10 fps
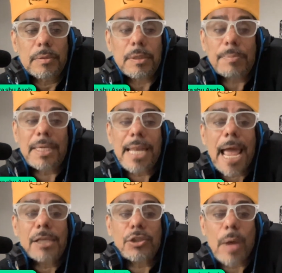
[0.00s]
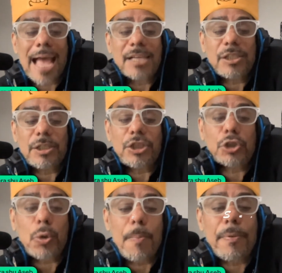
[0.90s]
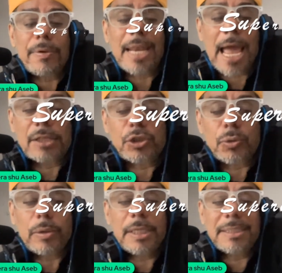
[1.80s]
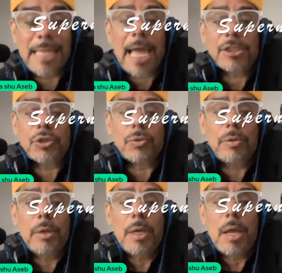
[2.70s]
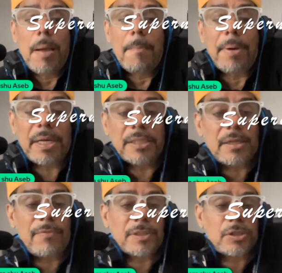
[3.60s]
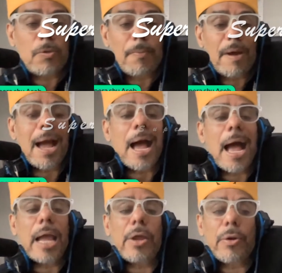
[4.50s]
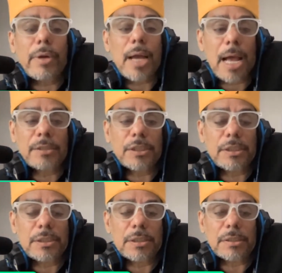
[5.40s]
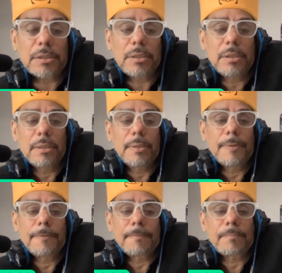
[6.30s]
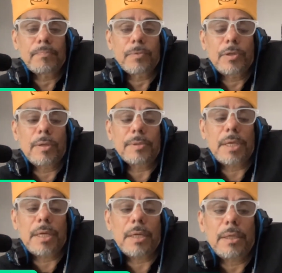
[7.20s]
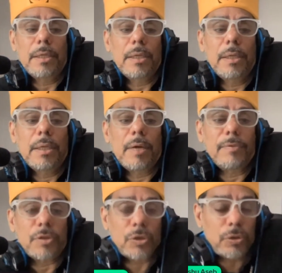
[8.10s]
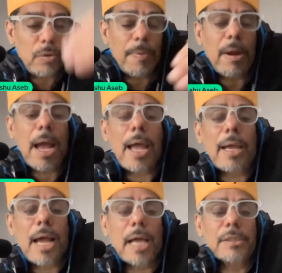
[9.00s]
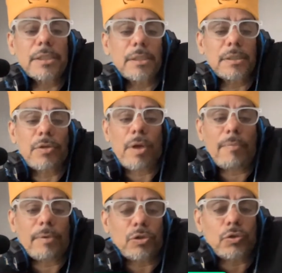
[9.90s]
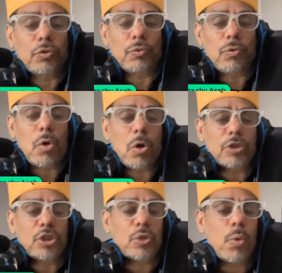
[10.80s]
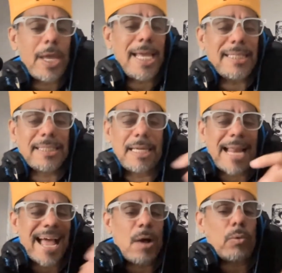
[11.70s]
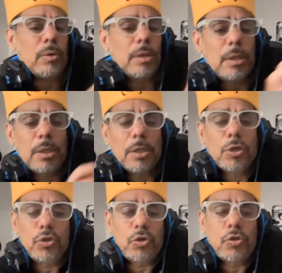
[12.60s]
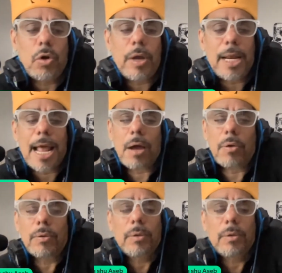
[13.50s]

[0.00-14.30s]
something natural, actually supernatural. It's natural, but it's of a super higher consciousness. You know what I'm saying? Super high consciousness, and you're able to squeeze it out, draw it out.